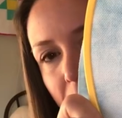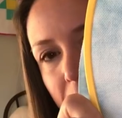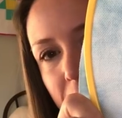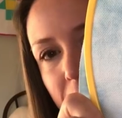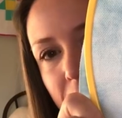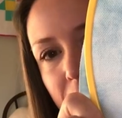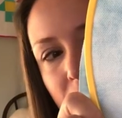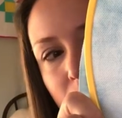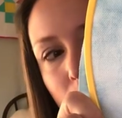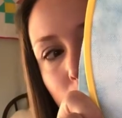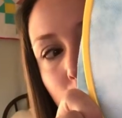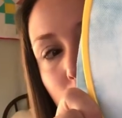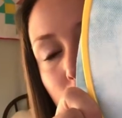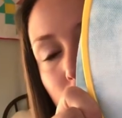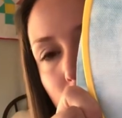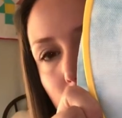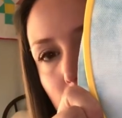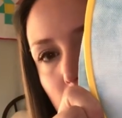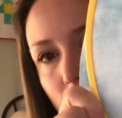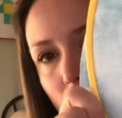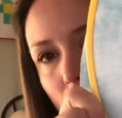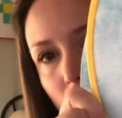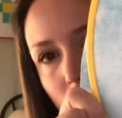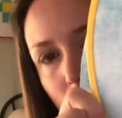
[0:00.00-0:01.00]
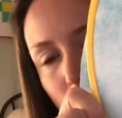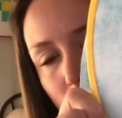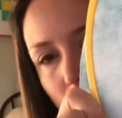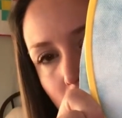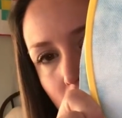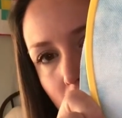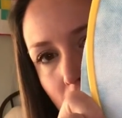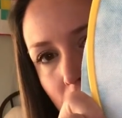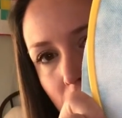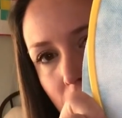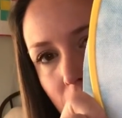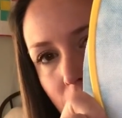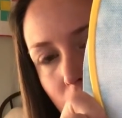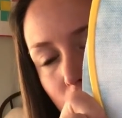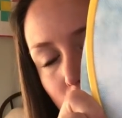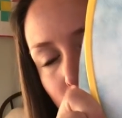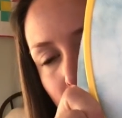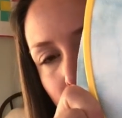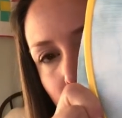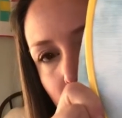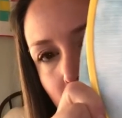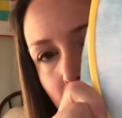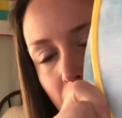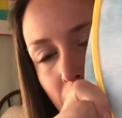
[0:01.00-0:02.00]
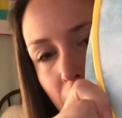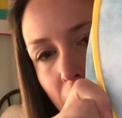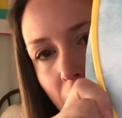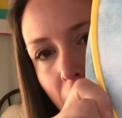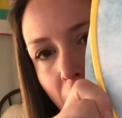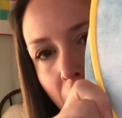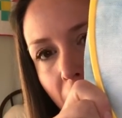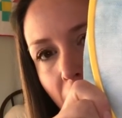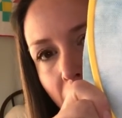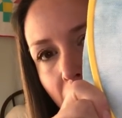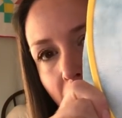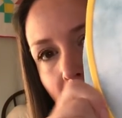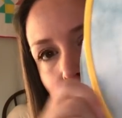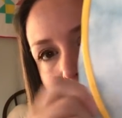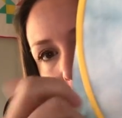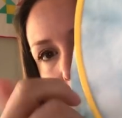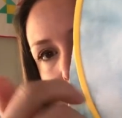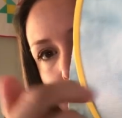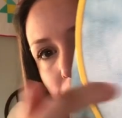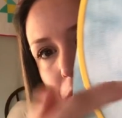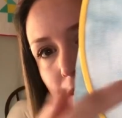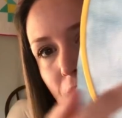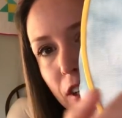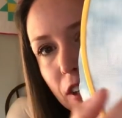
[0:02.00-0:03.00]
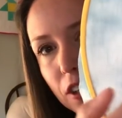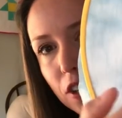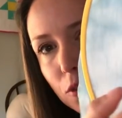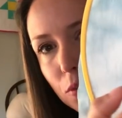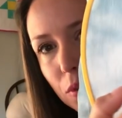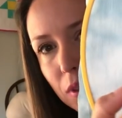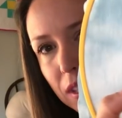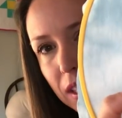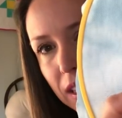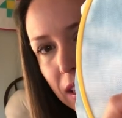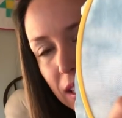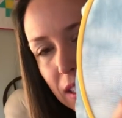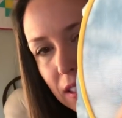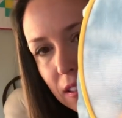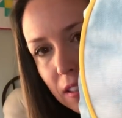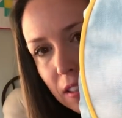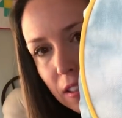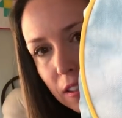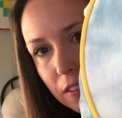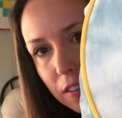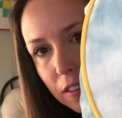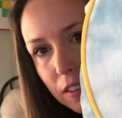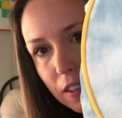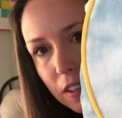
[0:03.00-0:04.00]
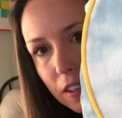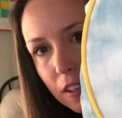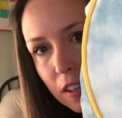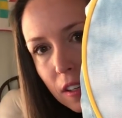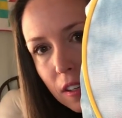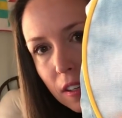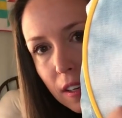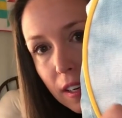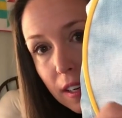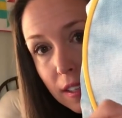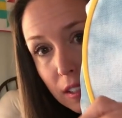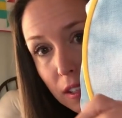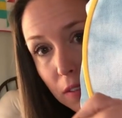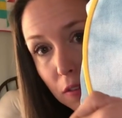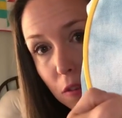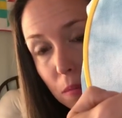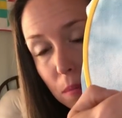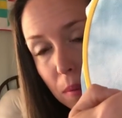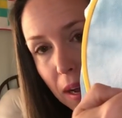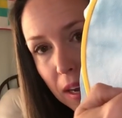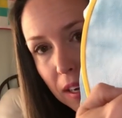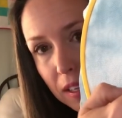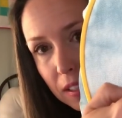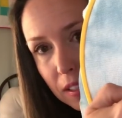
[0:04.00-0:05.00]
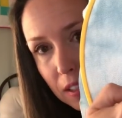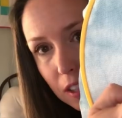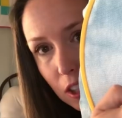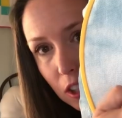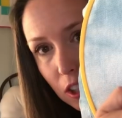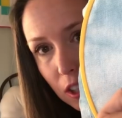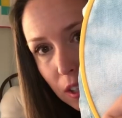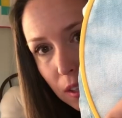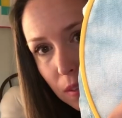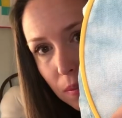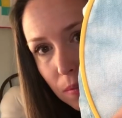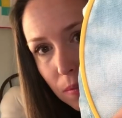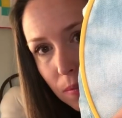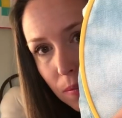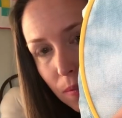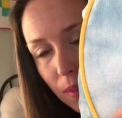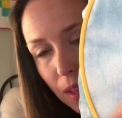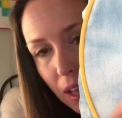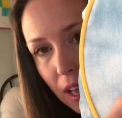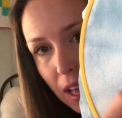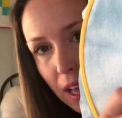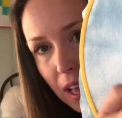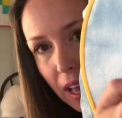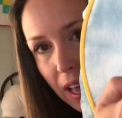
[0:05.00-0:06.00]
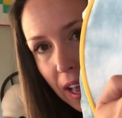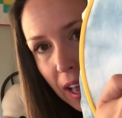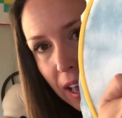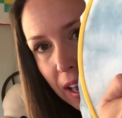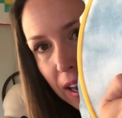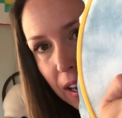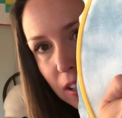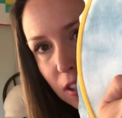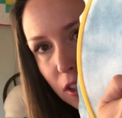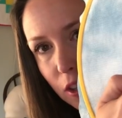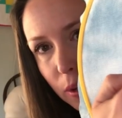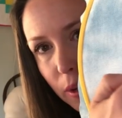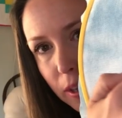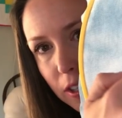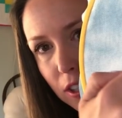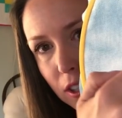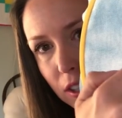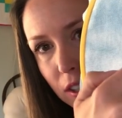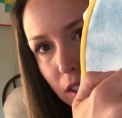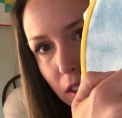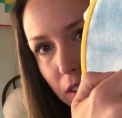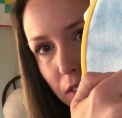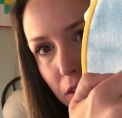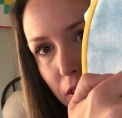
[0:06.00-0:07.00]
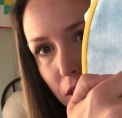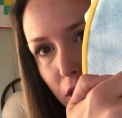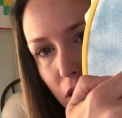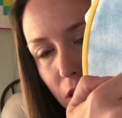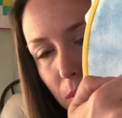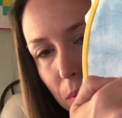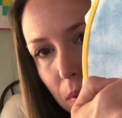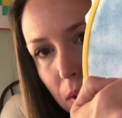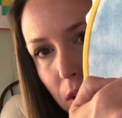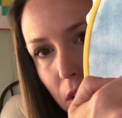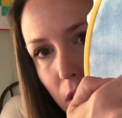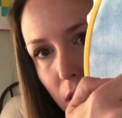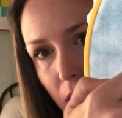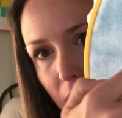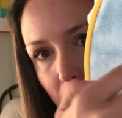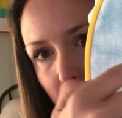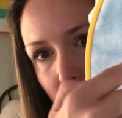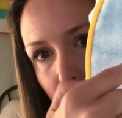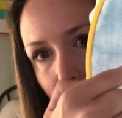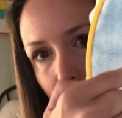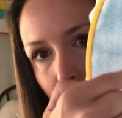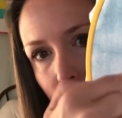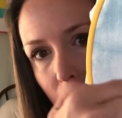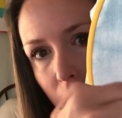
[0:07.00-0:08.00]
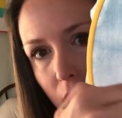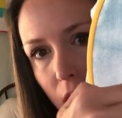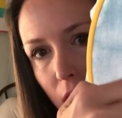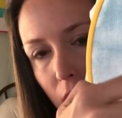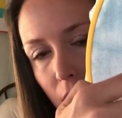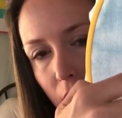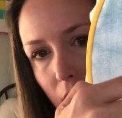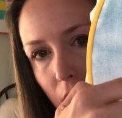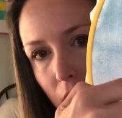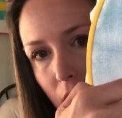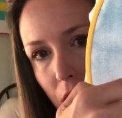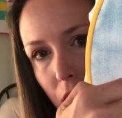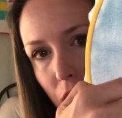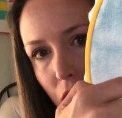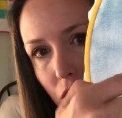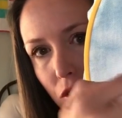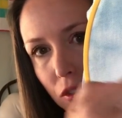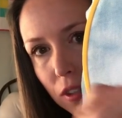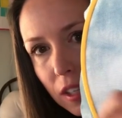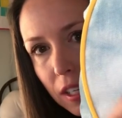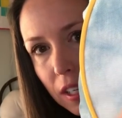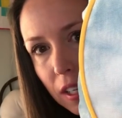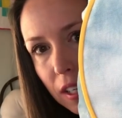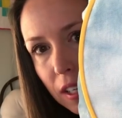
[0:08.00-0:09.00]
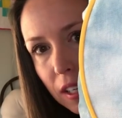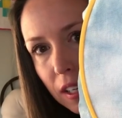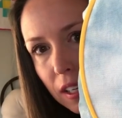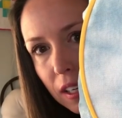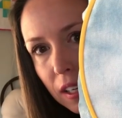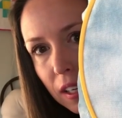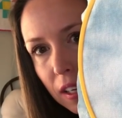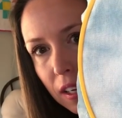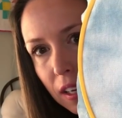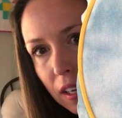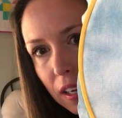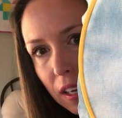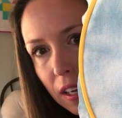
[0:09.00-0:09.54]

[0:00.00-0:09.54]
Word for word: and this is pretty much all I worked on this week. I'm finished with the interior, except for back stitching. And so I just need to finish up a little here, a little on the tree,